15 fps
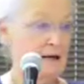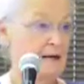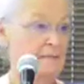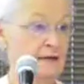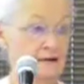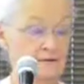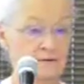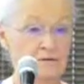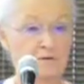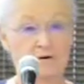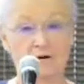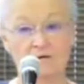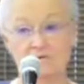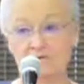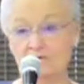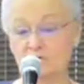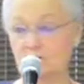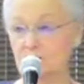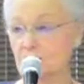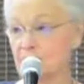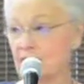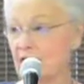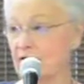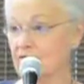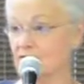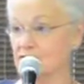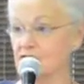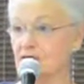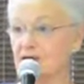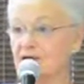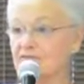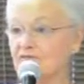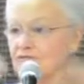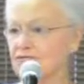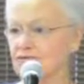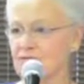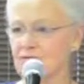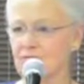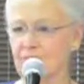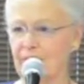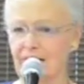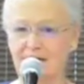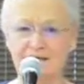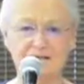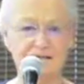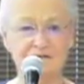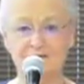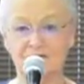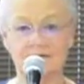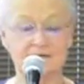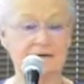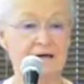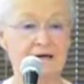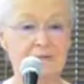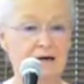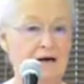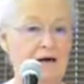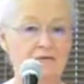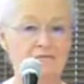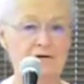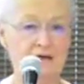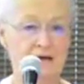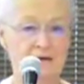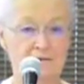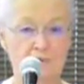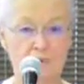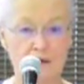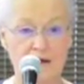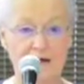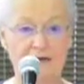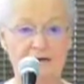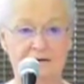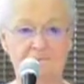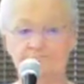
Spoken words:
and then all of the social and behavioral sciences and the humanities, and I mean every day of the week